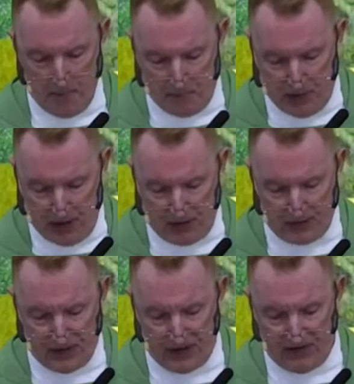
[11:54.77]

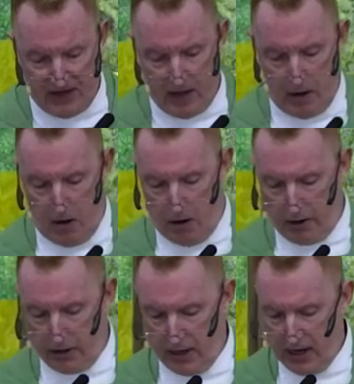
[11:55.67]
building the
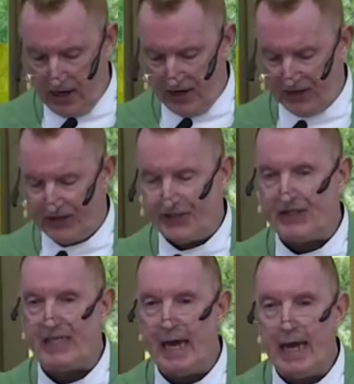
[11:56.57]
ark,
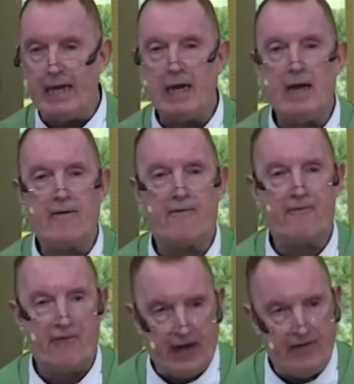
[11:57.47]
staying
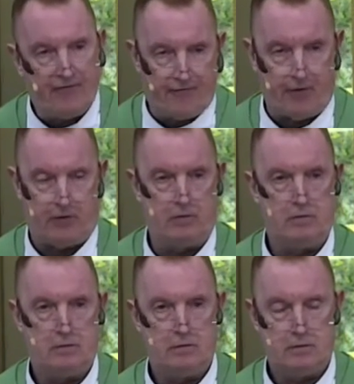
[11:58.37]
faithful
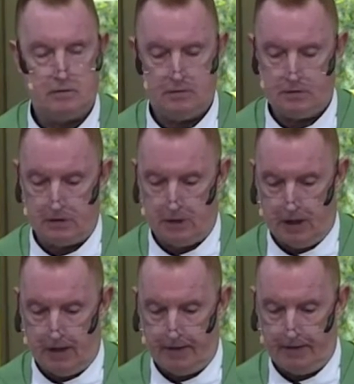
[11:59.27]
to God.